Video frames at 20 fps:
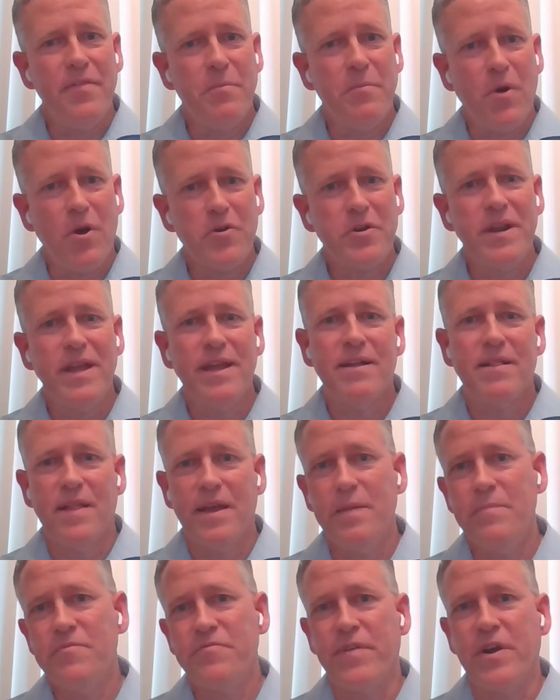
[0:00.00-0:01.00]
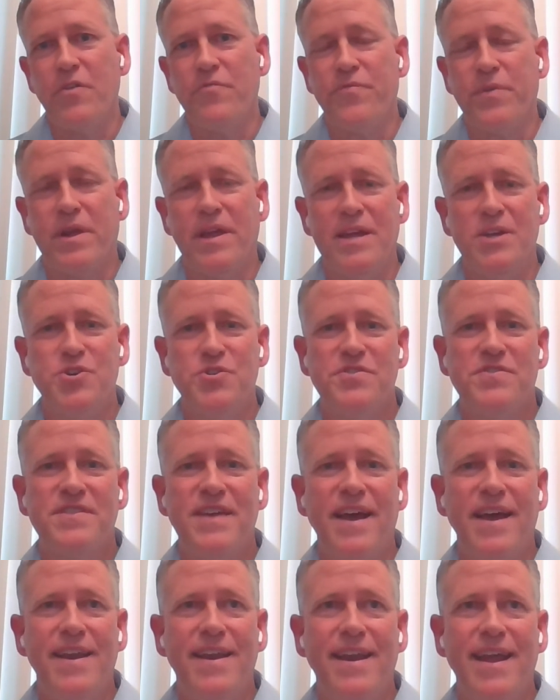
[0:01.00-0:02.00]
the marketing claims verification
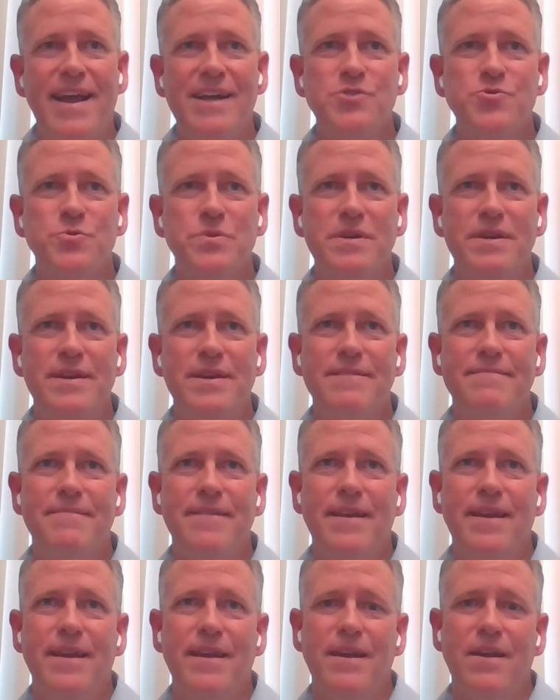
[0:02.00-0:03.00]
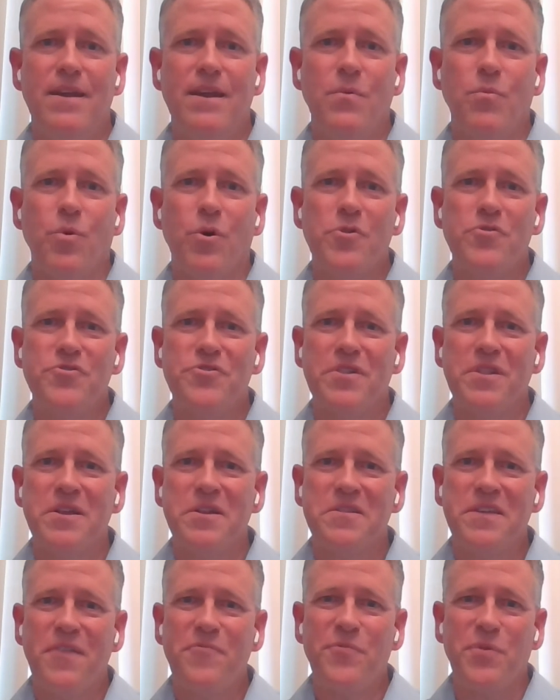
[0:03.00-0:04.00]
side, it works a
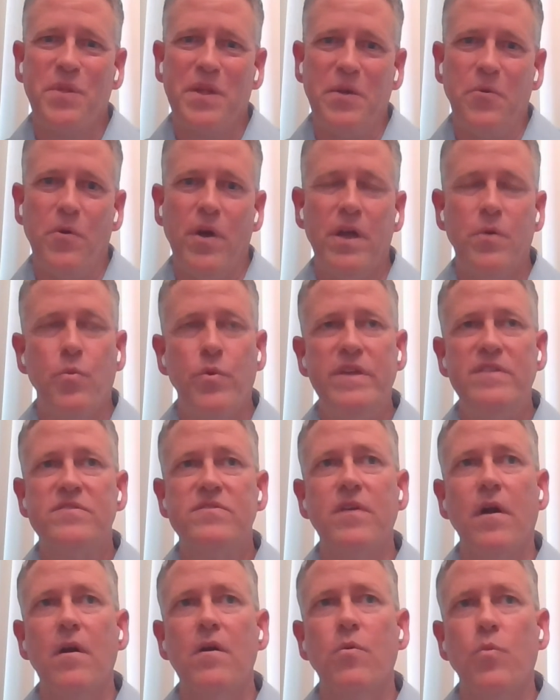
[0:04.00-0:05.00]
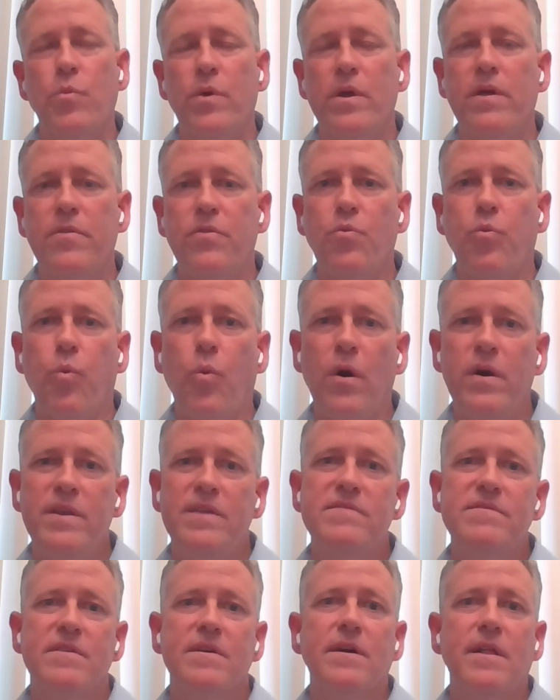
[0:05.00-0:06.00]
little differently, right? We start with what
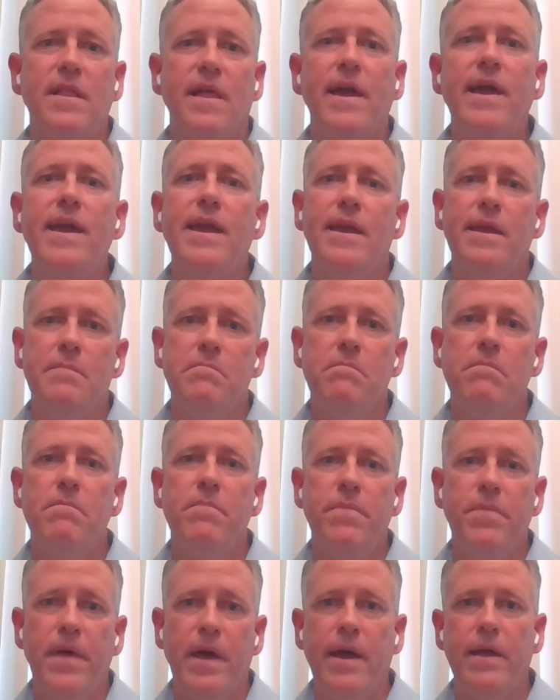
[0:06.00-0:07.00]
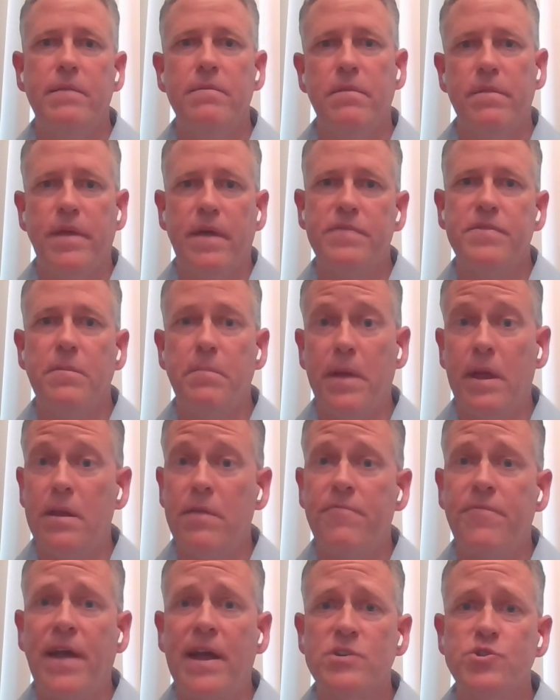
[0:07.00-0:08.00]
is the claim that the
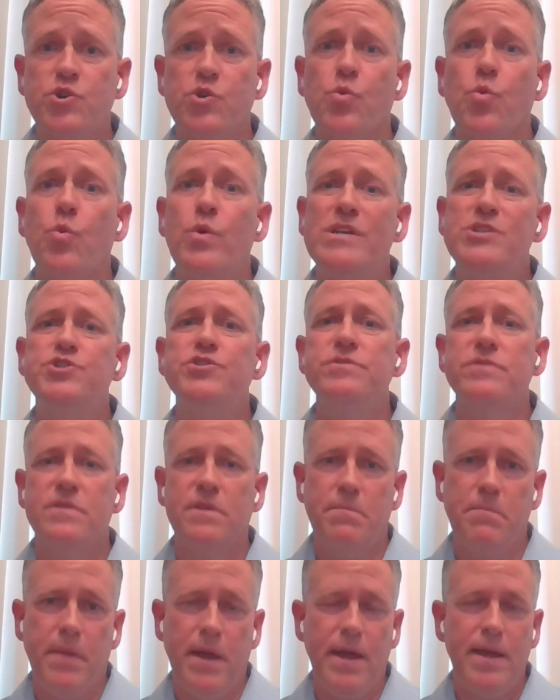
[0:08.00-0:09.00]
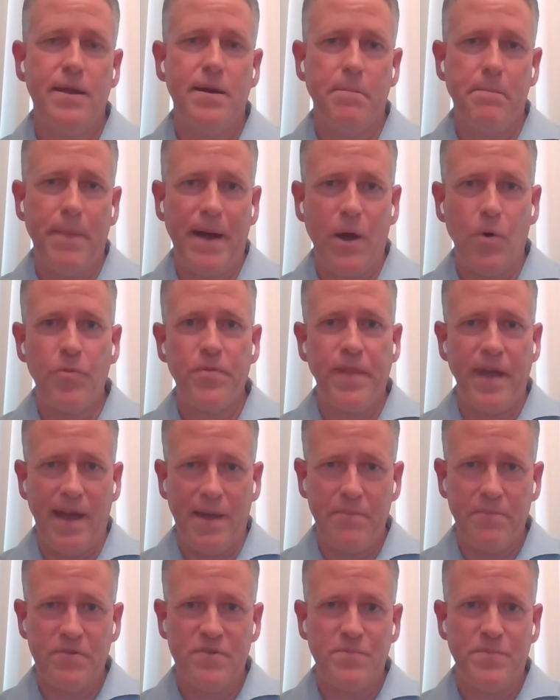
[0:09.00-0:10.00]
manufacturer wishes to make about
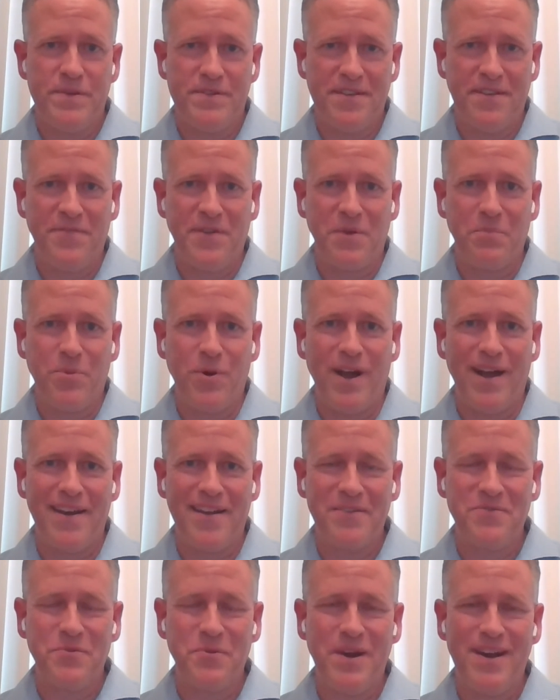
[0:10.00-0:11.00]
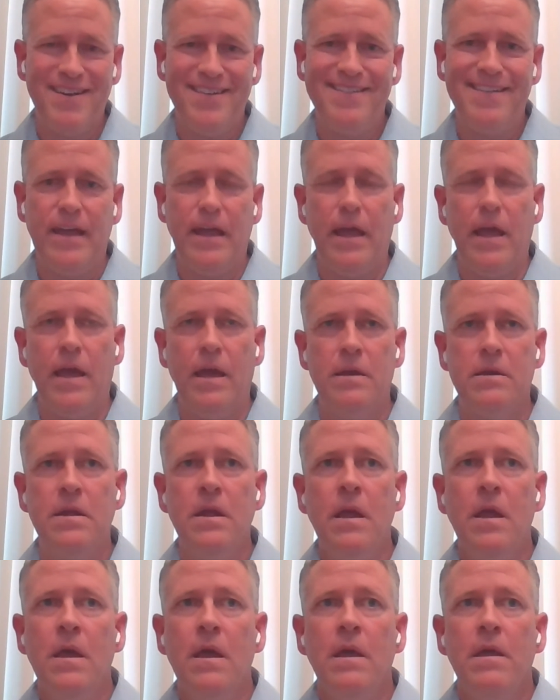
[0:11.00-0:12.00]
that specific product, right? And
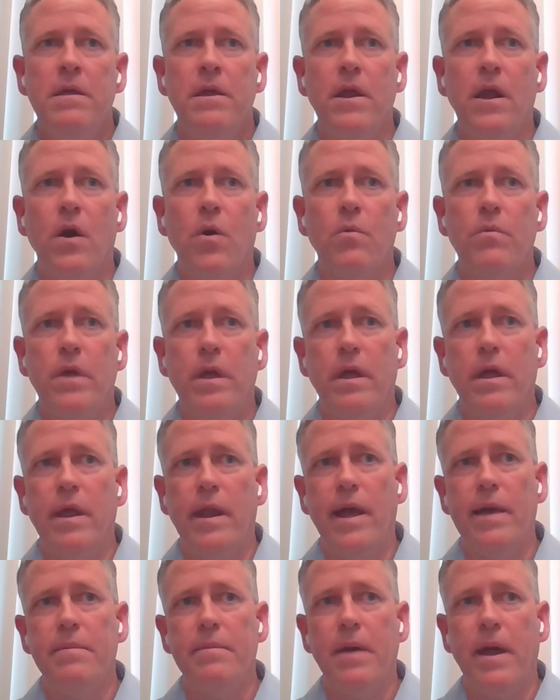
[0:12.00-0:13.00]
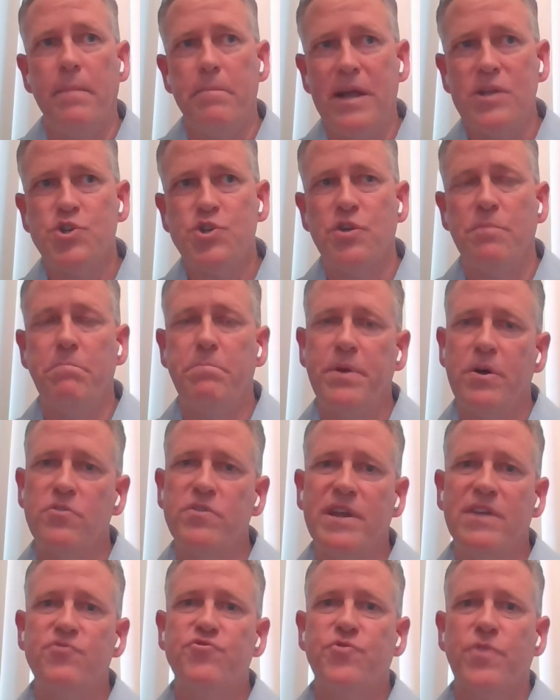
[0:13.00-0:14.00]
I mentioned
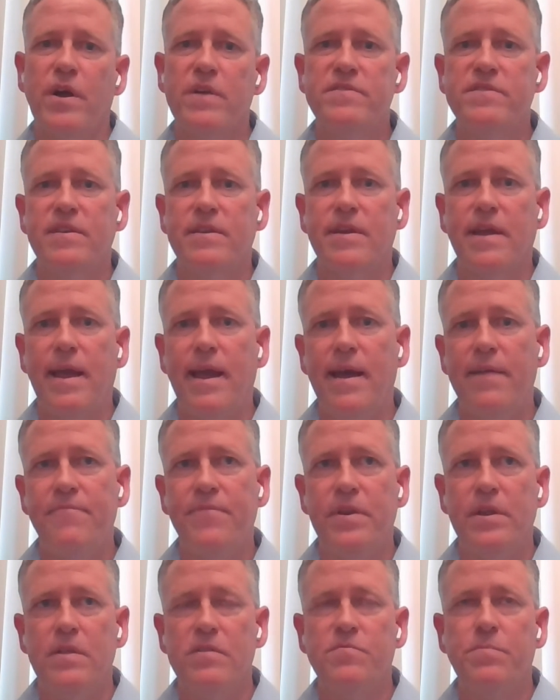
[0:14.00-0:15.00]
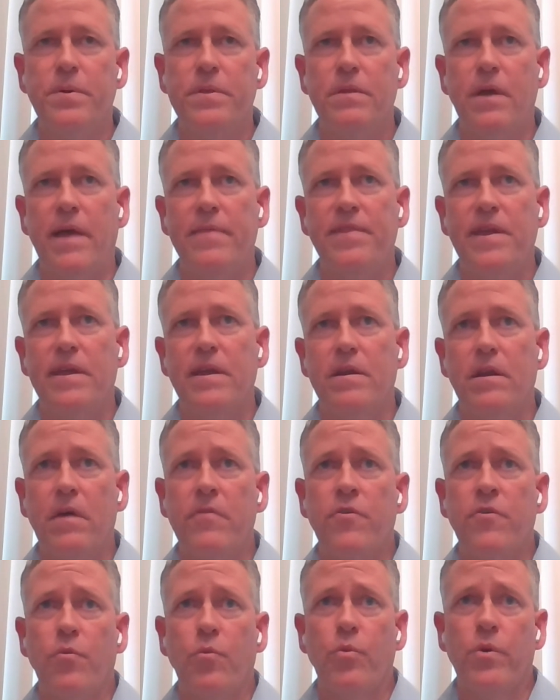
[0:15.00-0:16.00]
building trust and confidence, but I think
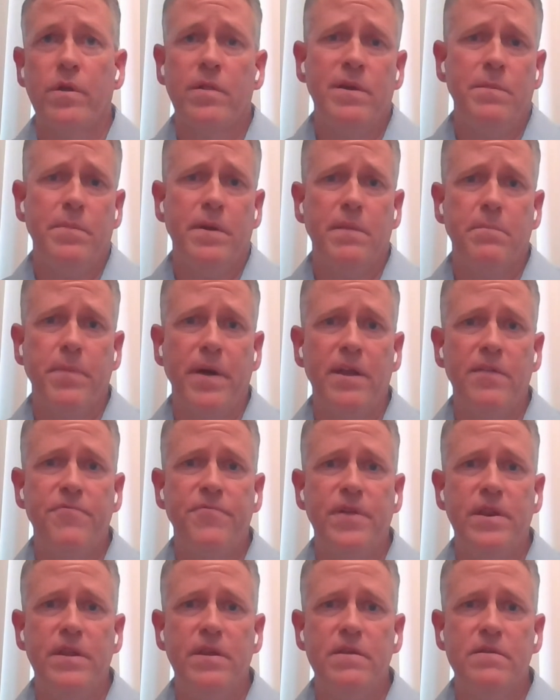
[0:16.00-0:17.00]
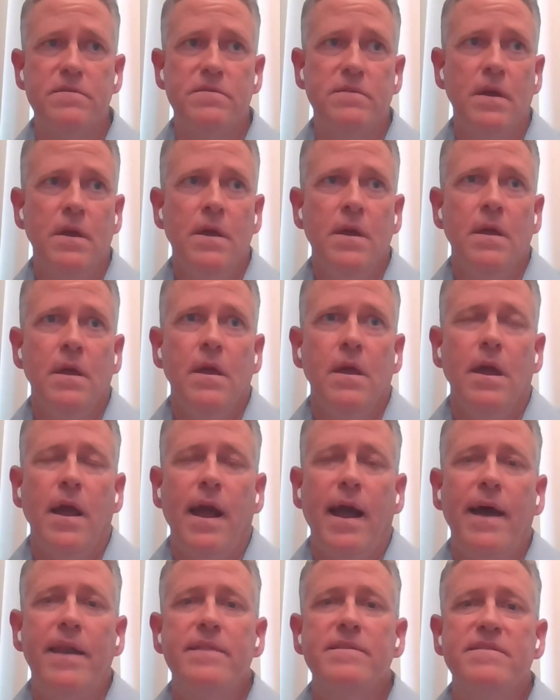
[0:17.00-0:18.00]
another really big benefit is
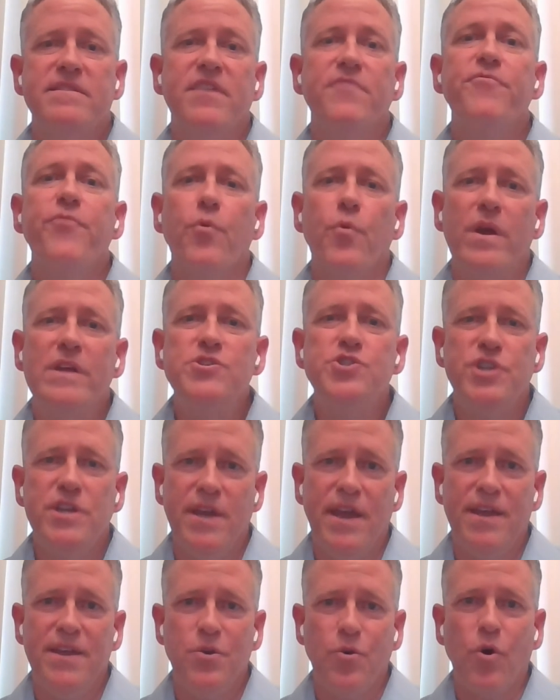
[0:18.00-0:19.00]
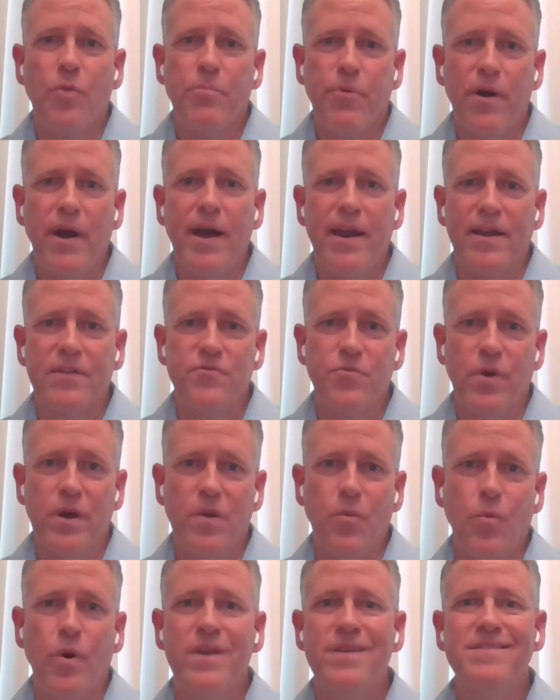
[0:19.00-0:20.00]
how to differentiate your product,
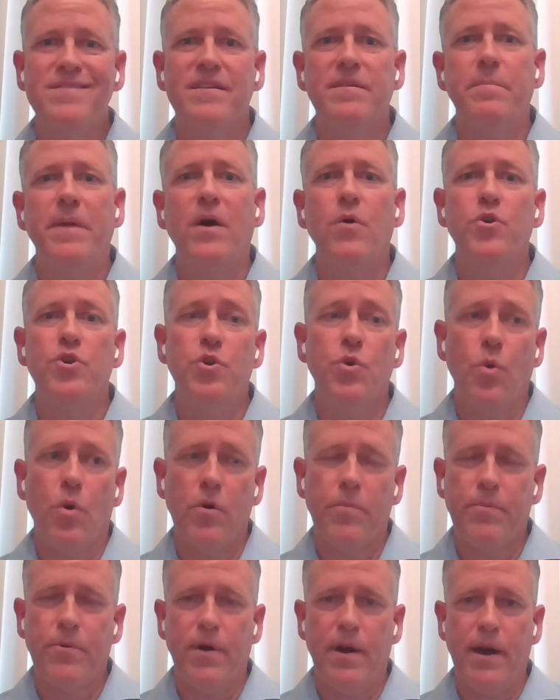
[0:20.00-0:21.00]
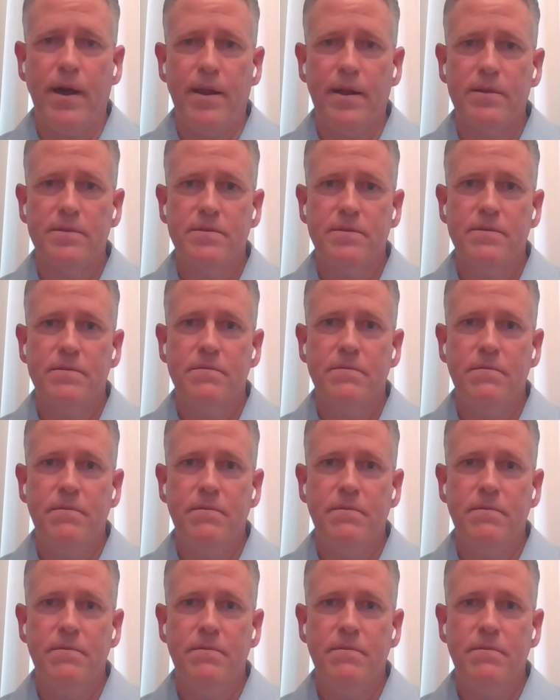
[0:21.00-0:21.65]
right? What is it about your product